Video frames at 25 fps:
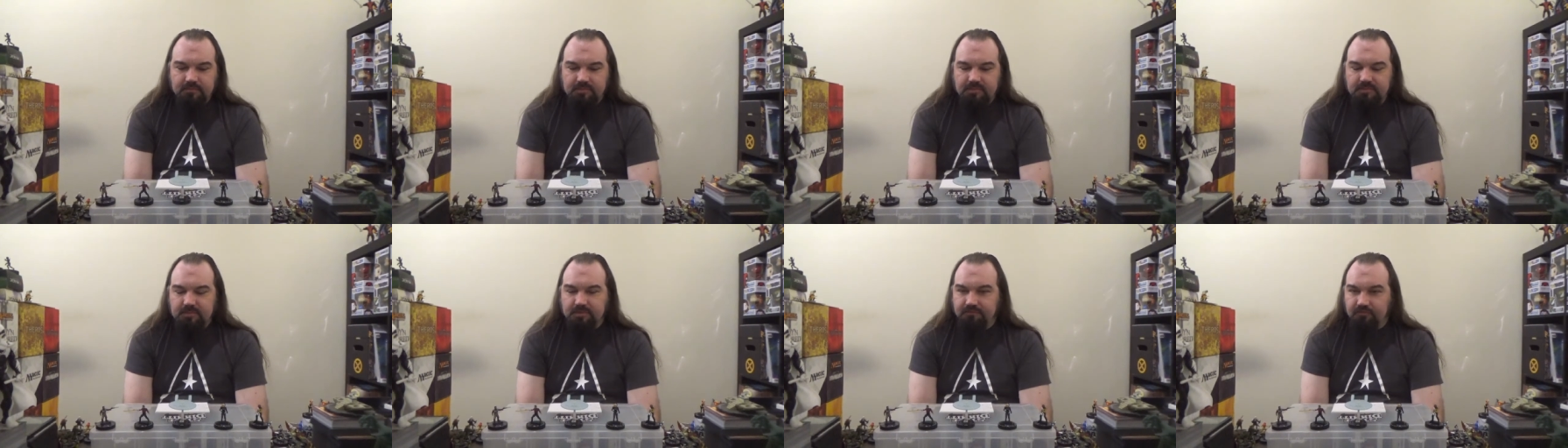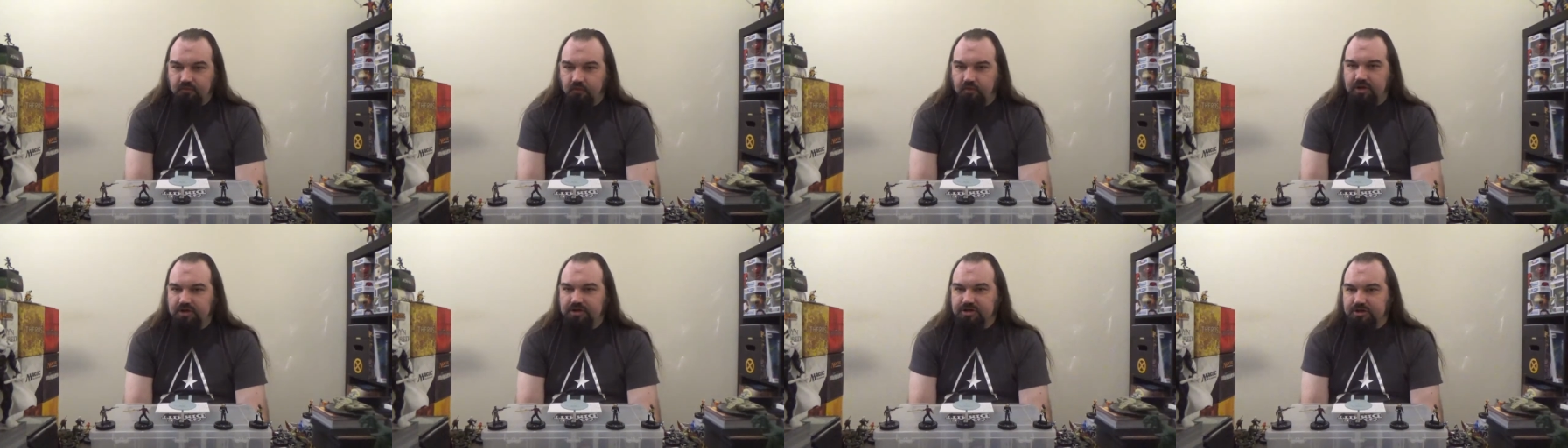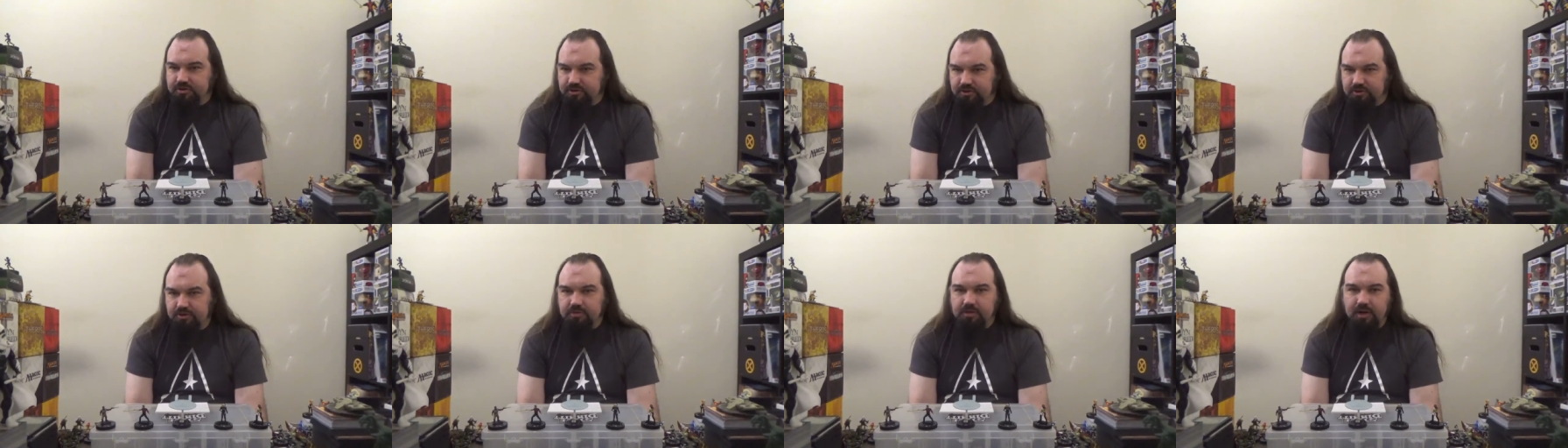the Voyager
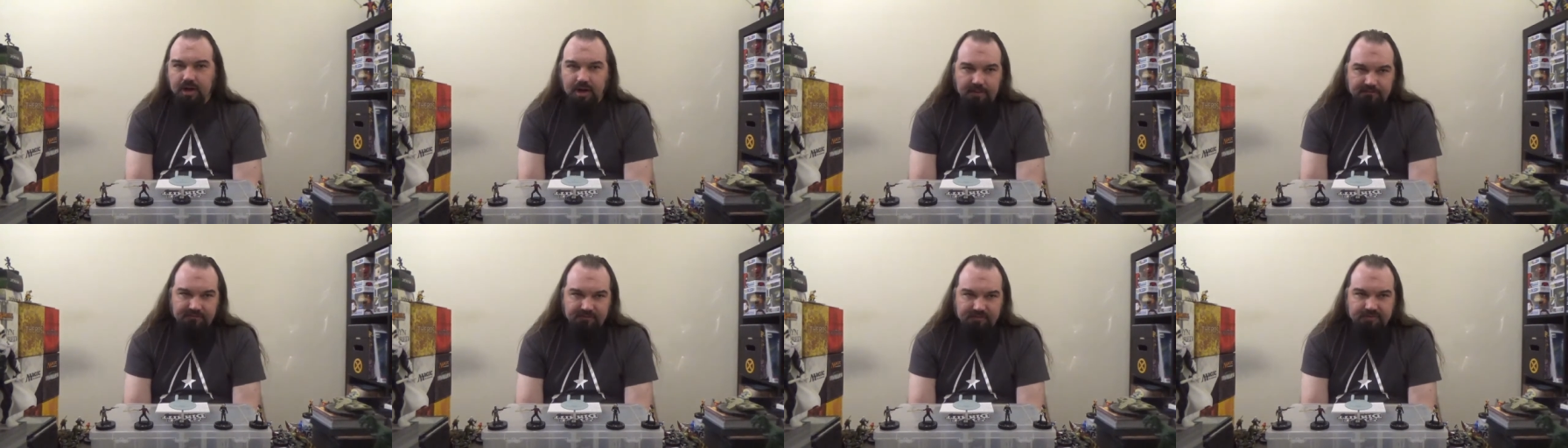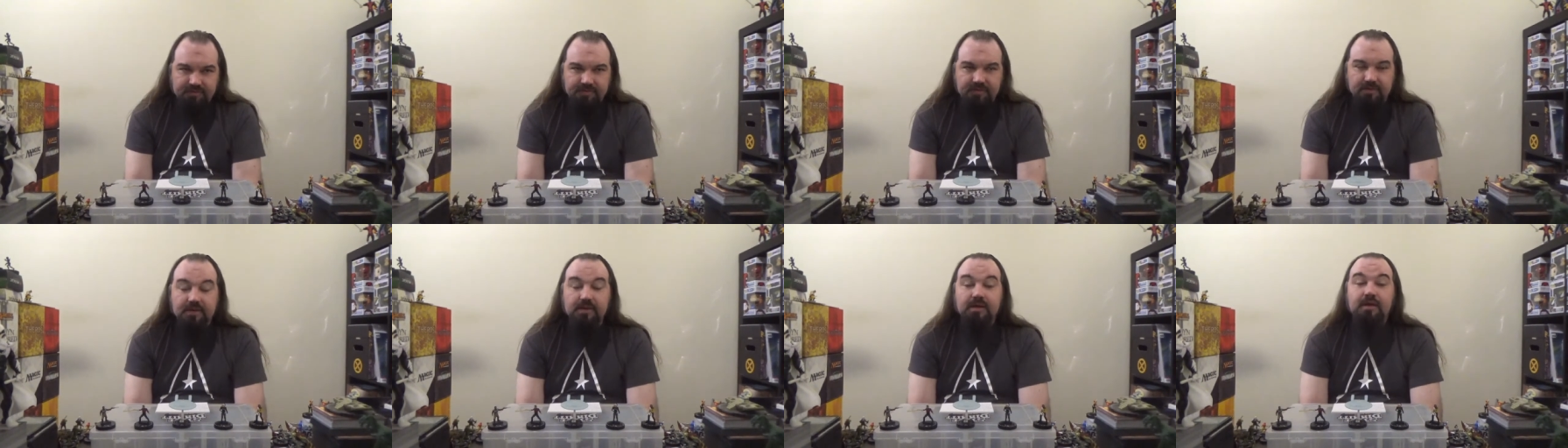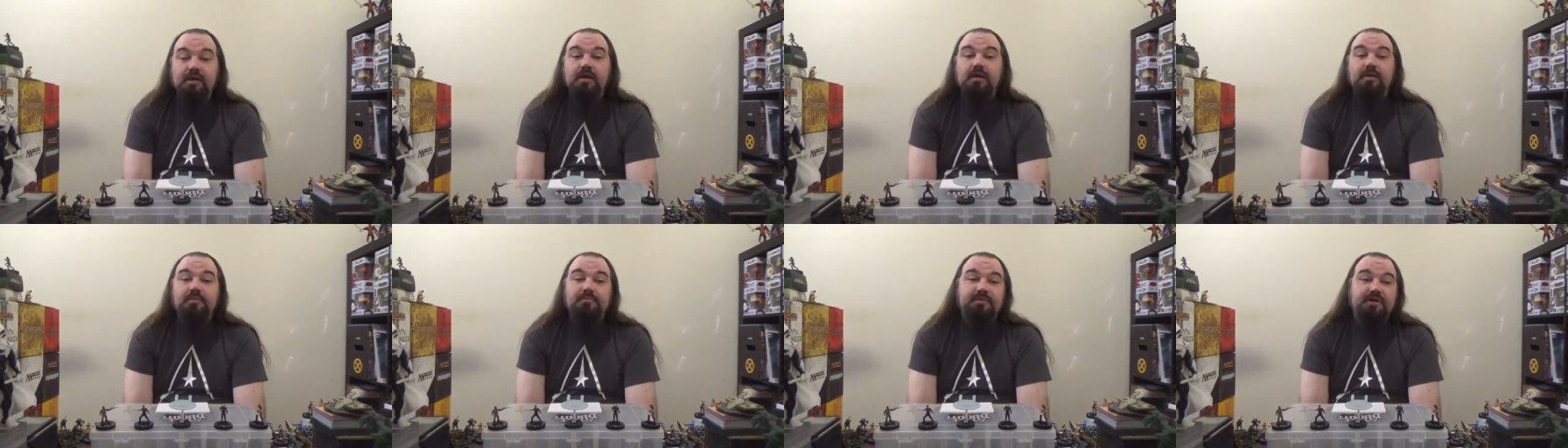crew, obviously,
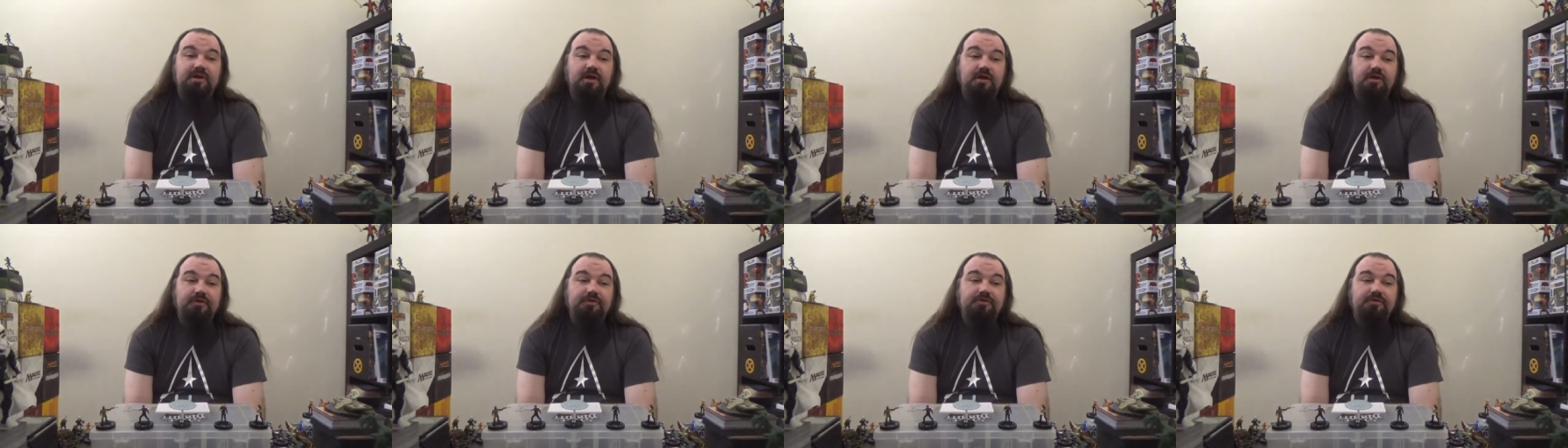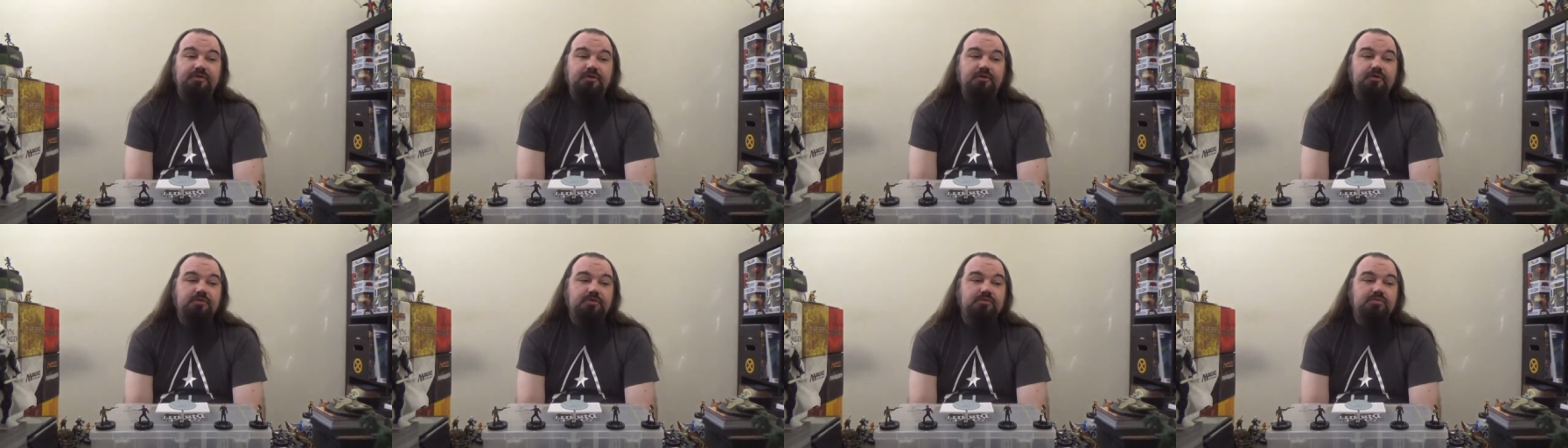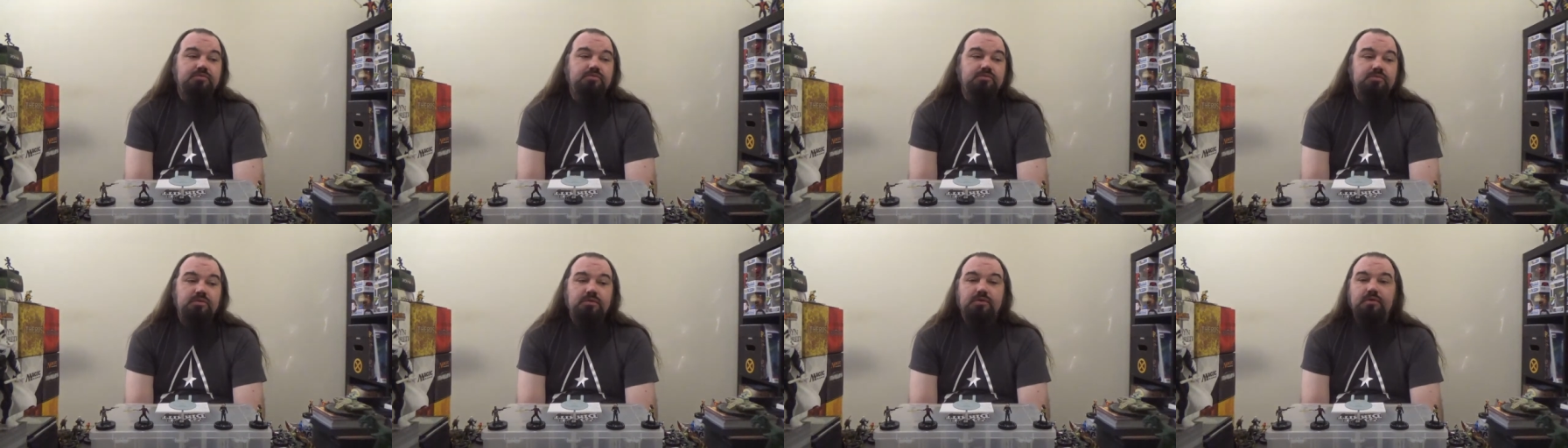but also